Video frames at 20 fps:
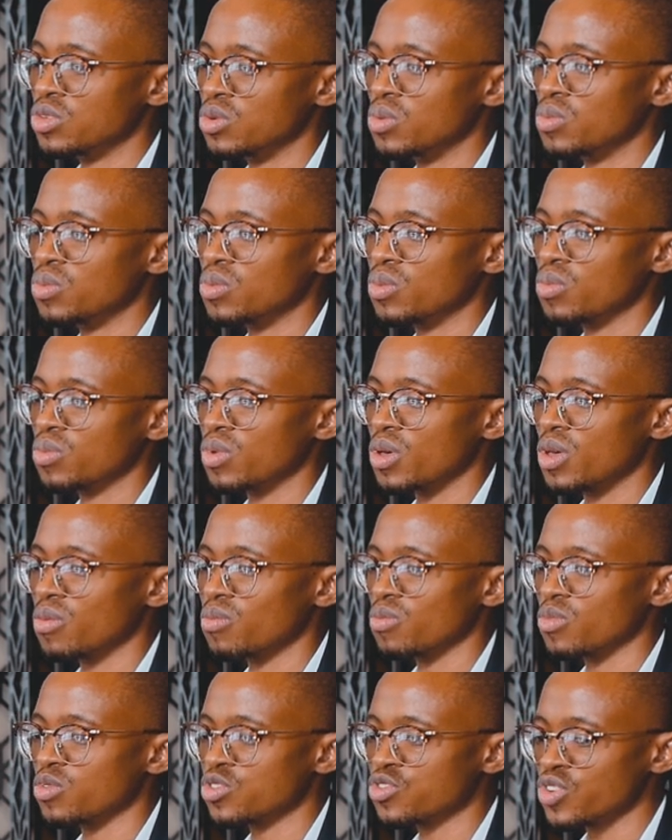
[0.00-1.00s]
you know,
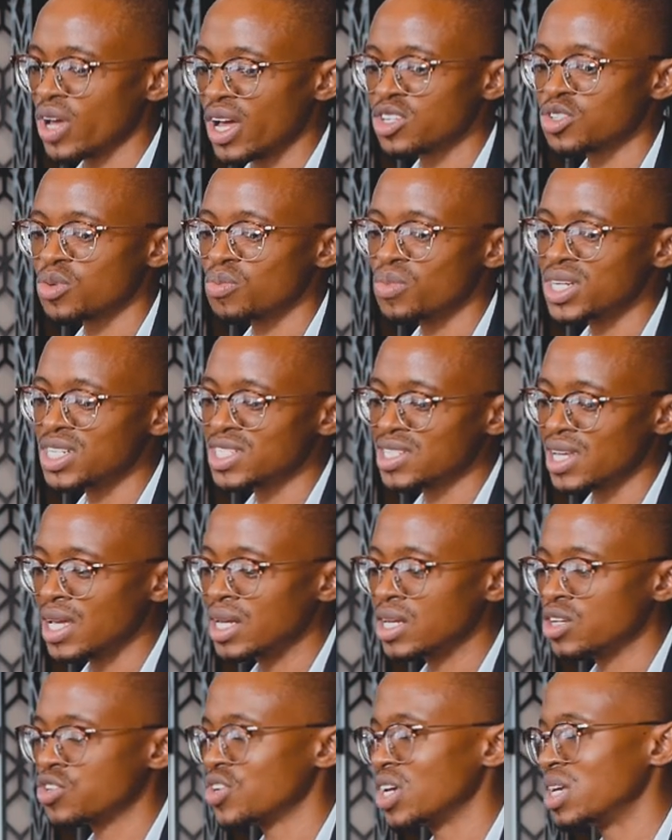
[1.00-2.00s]
try to
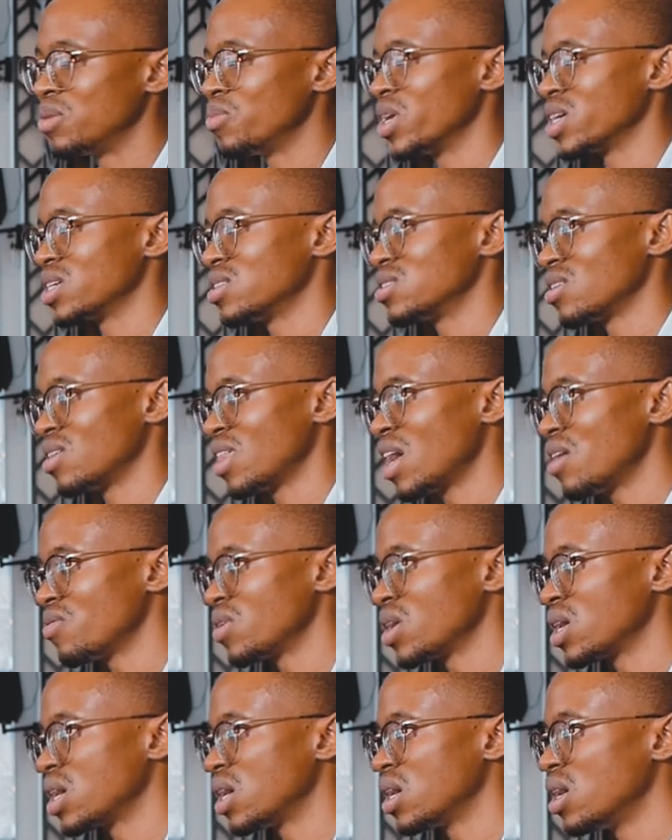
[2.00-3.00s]
maintain a trademark in South
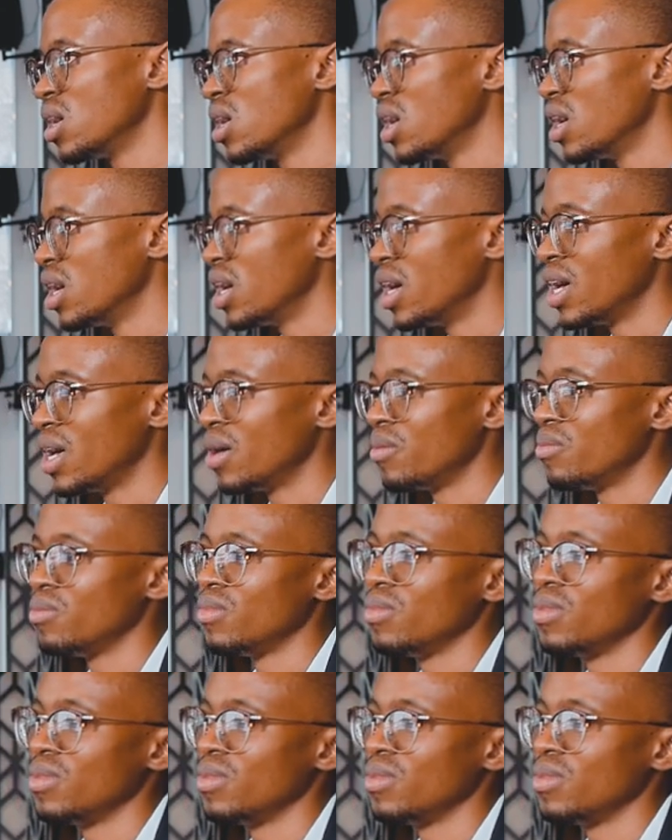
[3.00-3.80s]
Africa, mm. uh,